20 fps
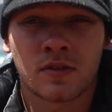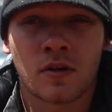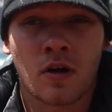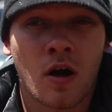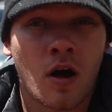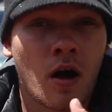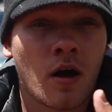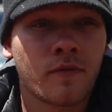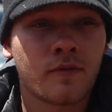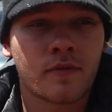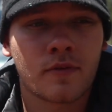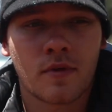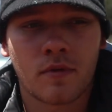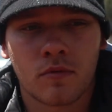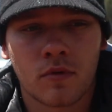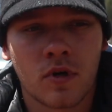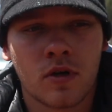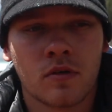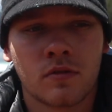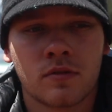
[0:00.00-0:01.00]
and off of the
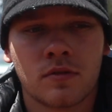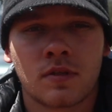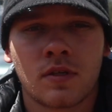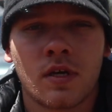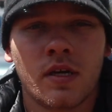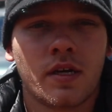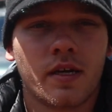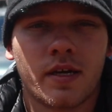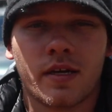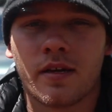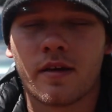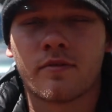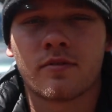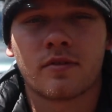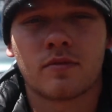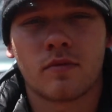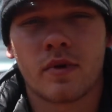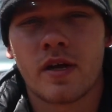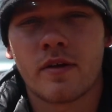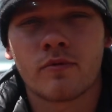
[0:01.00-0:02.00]
roads and
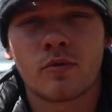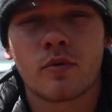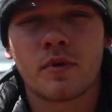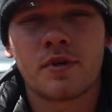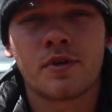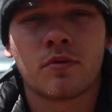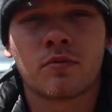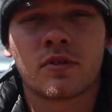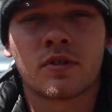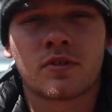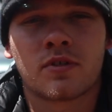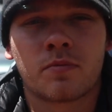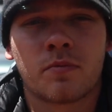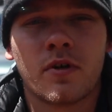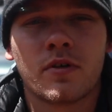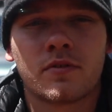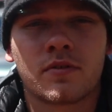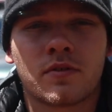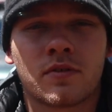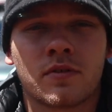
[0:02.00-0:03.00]
everywhere you weren't
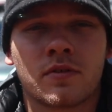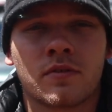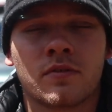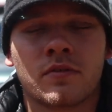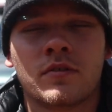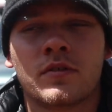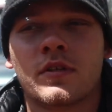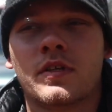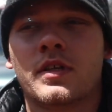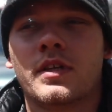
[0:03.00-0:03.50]
supposed to.